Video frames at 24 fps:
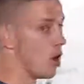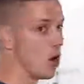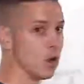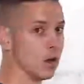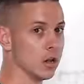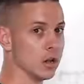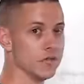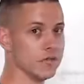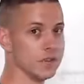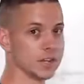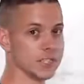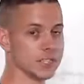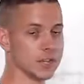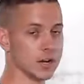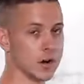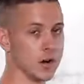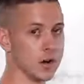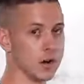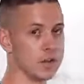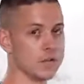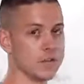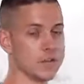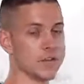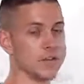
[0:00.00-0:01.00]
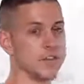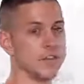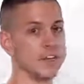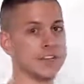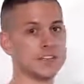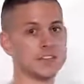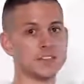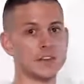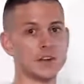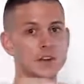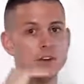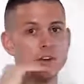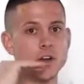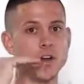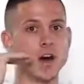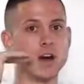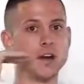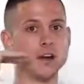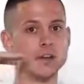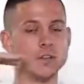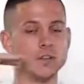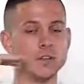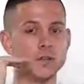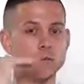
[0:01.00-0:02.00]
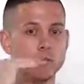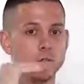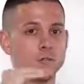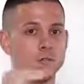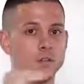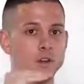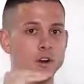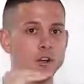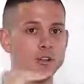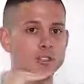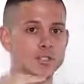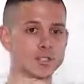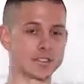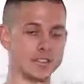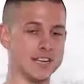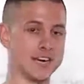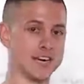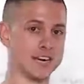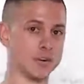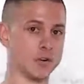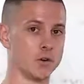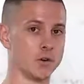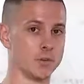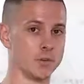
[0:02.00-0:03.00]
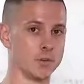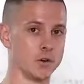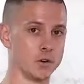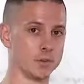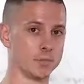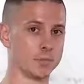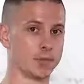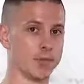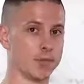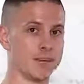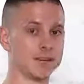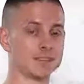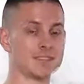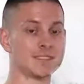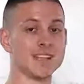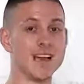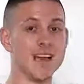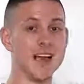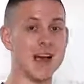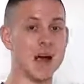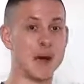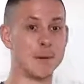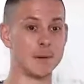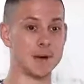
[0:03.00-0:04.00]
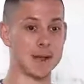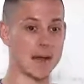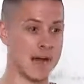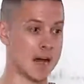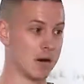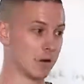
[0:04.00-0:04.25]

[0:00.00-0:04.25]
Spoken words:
All of the things that are not in the first, second, or third place, I'm gonna